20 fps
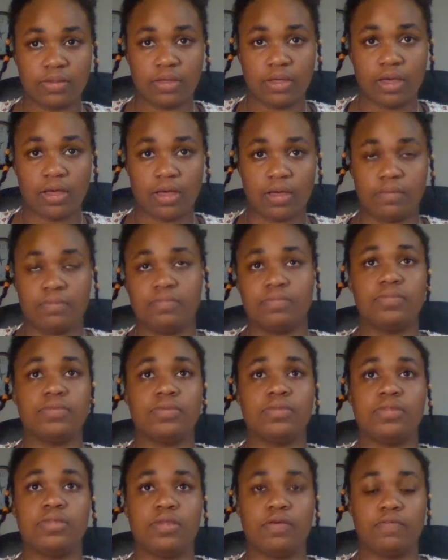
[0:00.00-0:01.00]

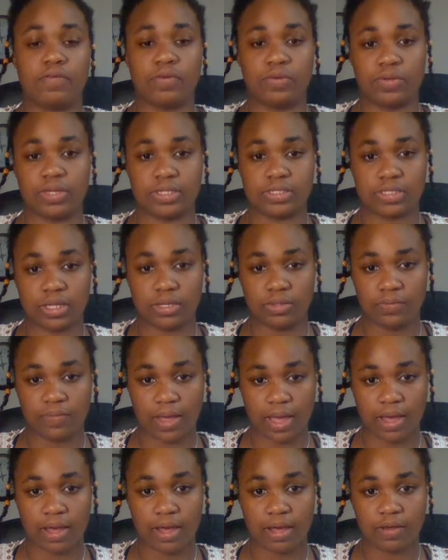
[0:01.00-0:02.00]
the focus that you
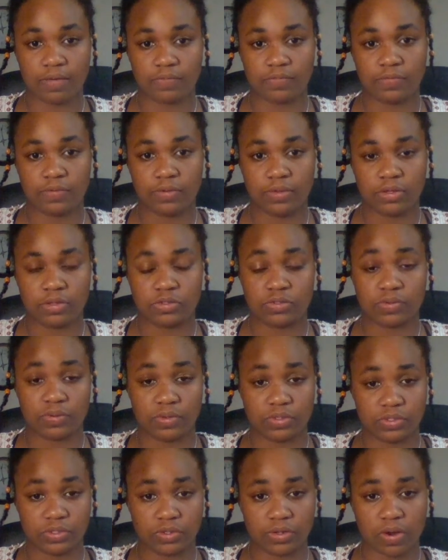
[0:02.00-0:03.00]
have
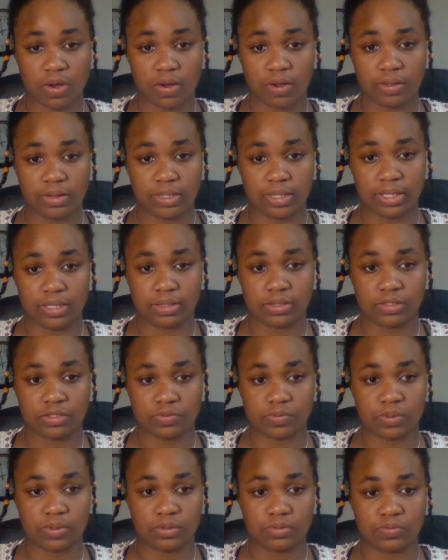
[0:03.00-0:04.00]
towards your calling in this
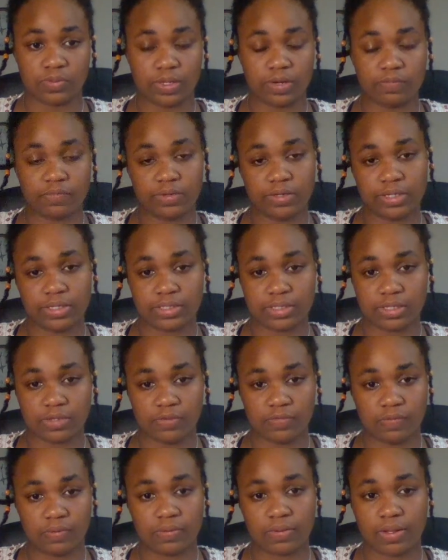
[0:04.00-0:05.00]
world, whatever it is that you
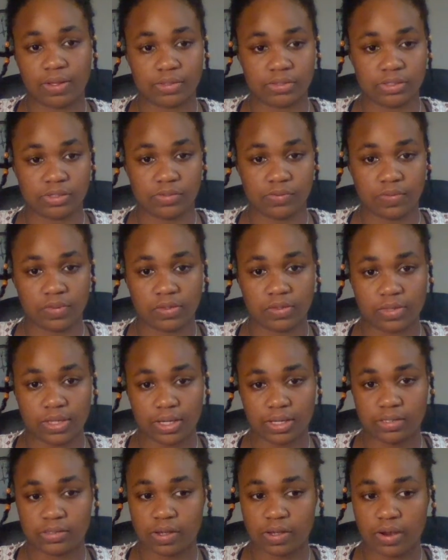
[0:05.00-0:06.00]
feel called to do, whether that
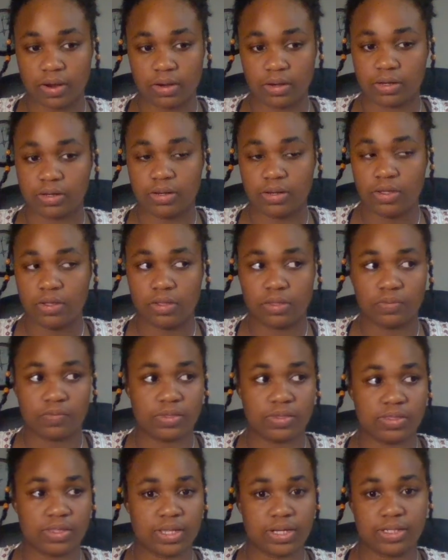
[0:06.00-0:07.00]
is art,
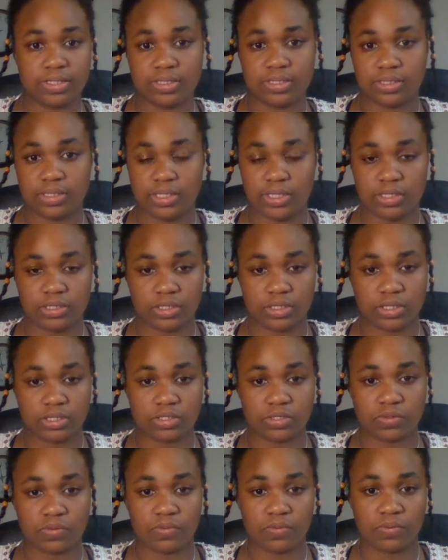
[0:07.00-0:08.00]
whether that is to teach a
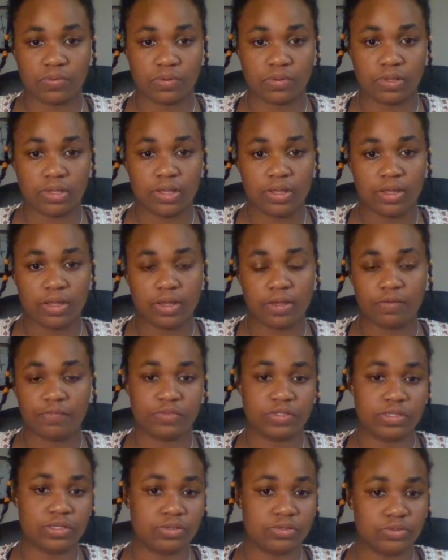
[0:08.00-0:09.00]
school of
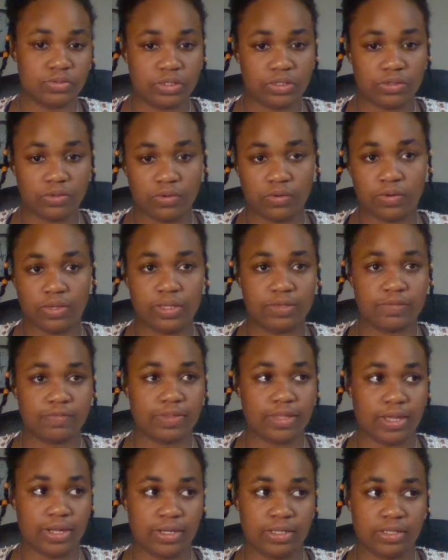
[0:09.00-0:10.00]
children, or if
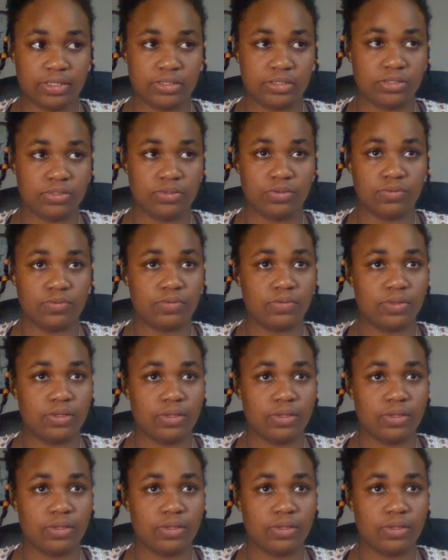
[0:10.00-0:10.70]
that is to